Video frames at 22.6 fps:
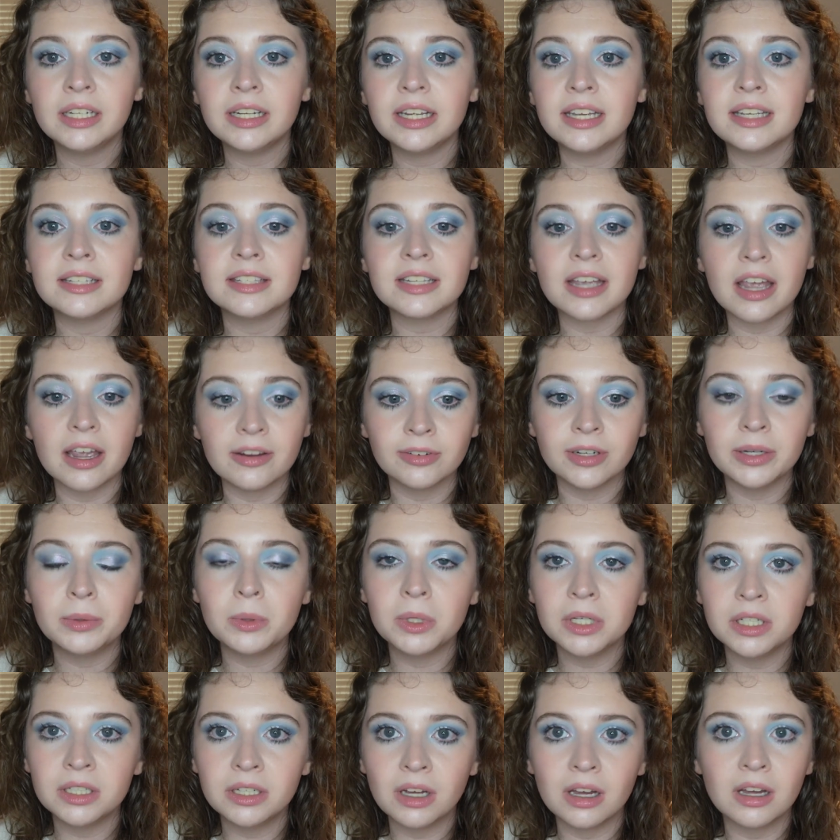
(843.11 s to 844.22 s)
Is
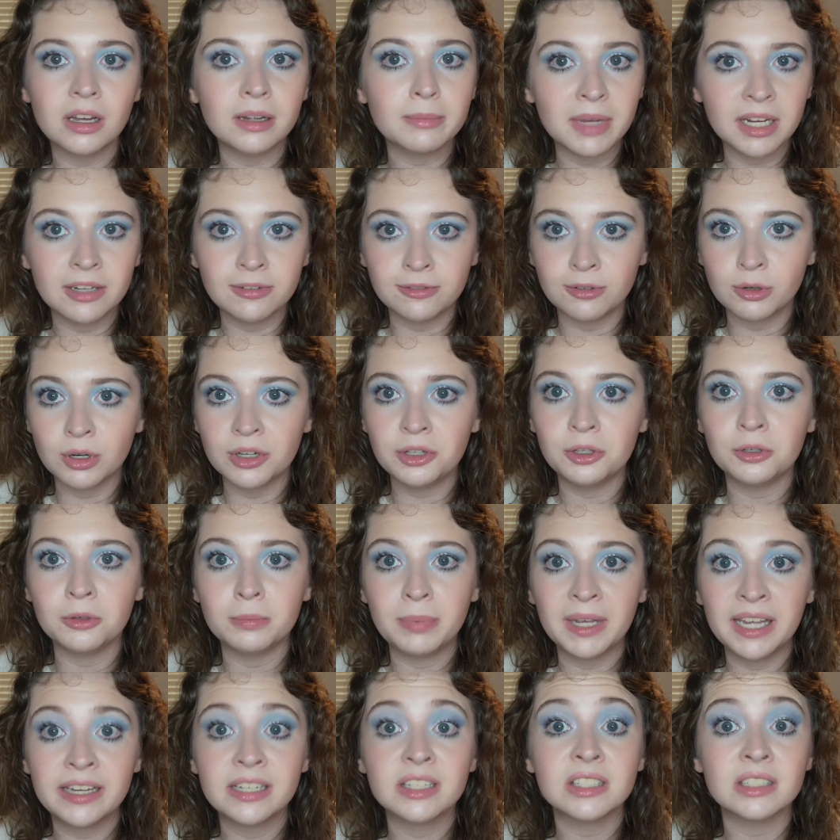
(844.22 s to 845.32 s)
everyone on my For You
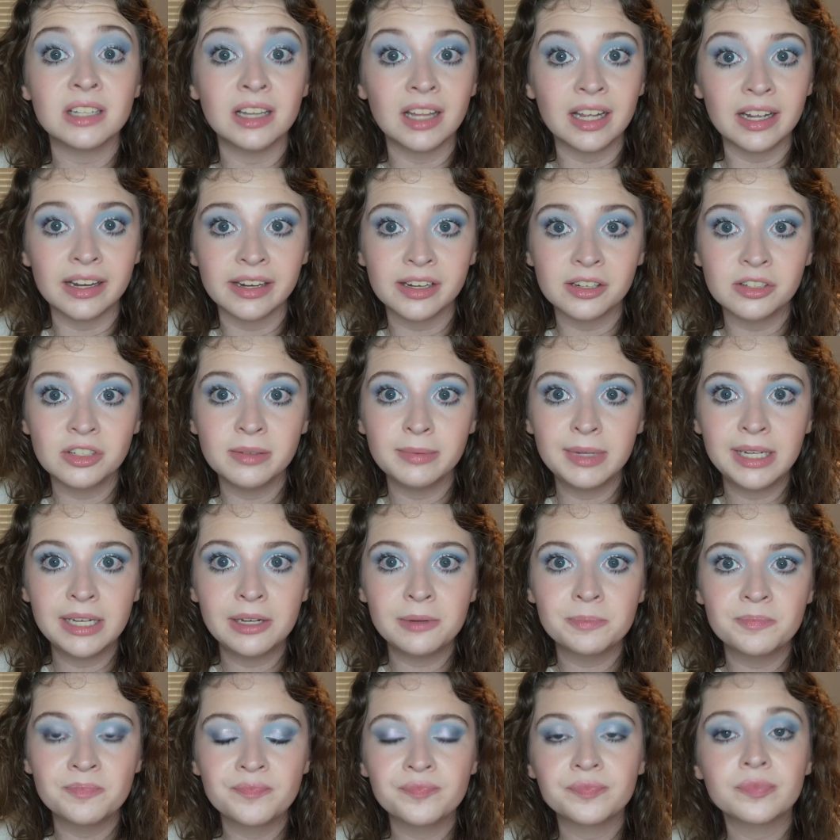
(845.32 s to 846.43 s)
page lying to me?
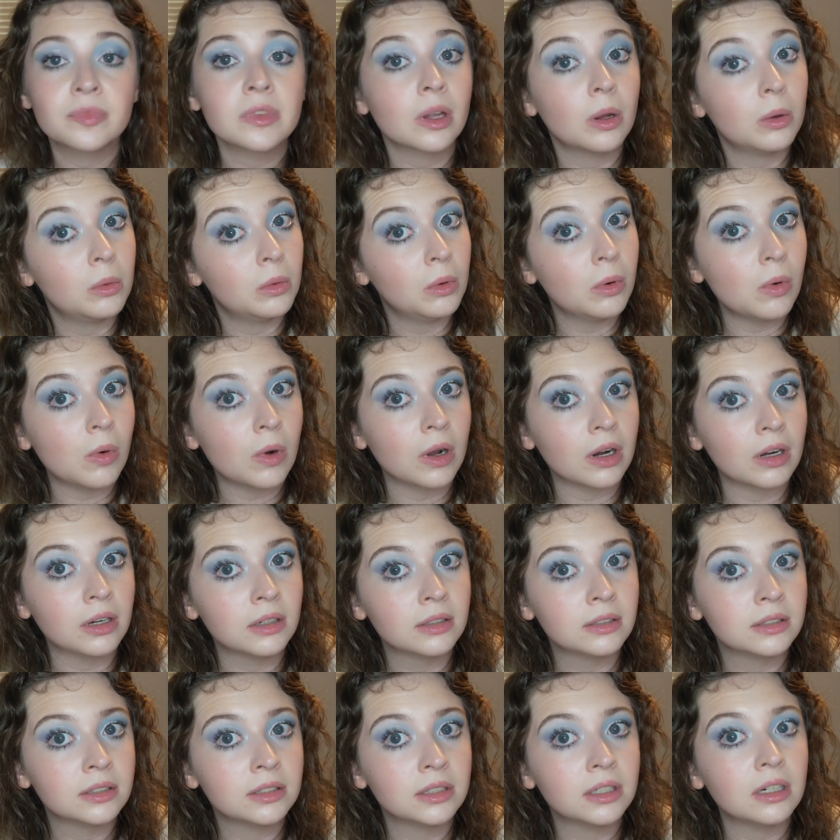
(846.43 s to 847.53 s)
Or
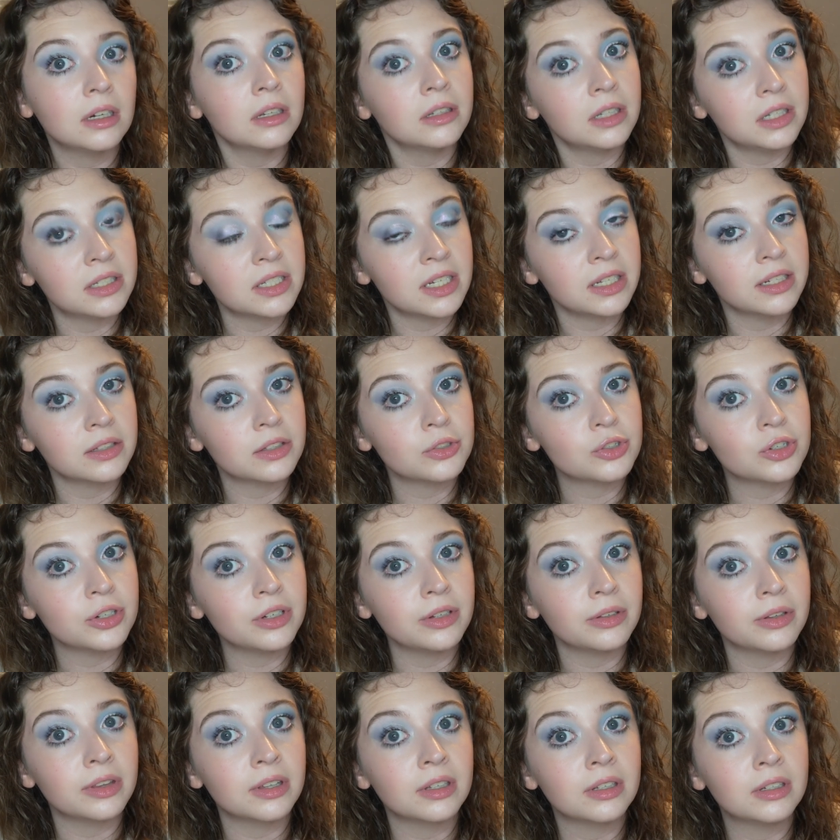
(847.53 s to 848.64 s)
are they telling the
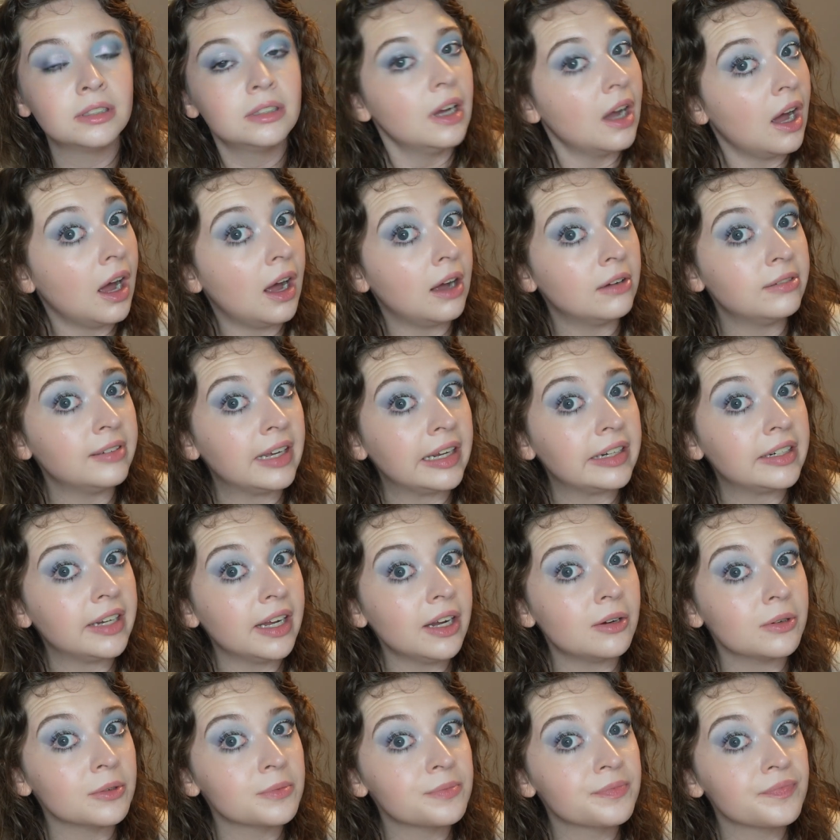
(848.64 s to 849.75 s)
truth? I'll find
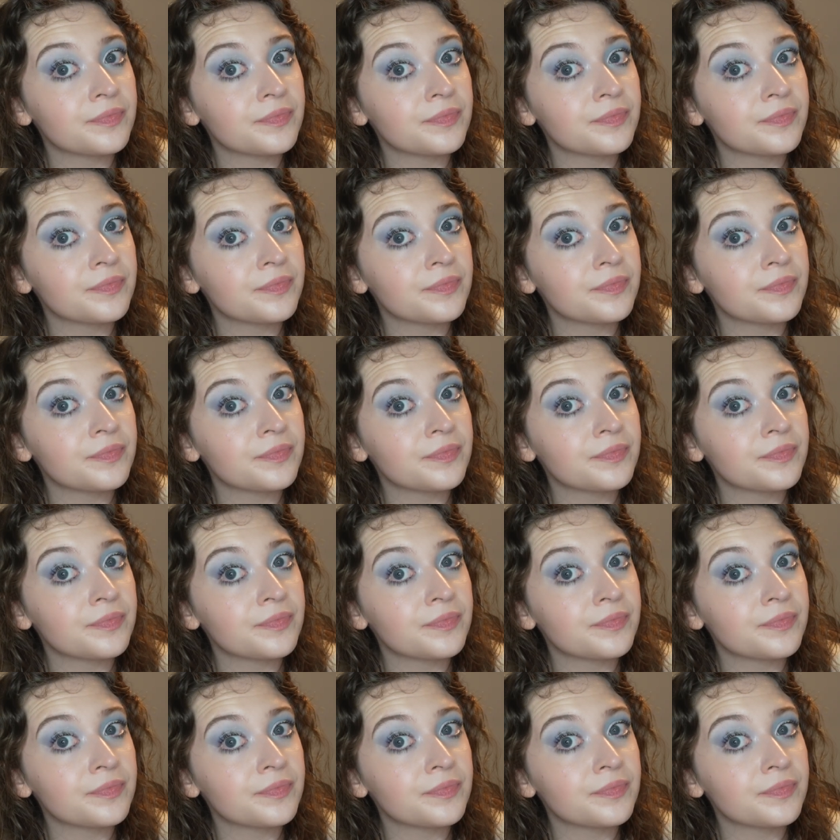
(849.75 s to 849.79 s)
out.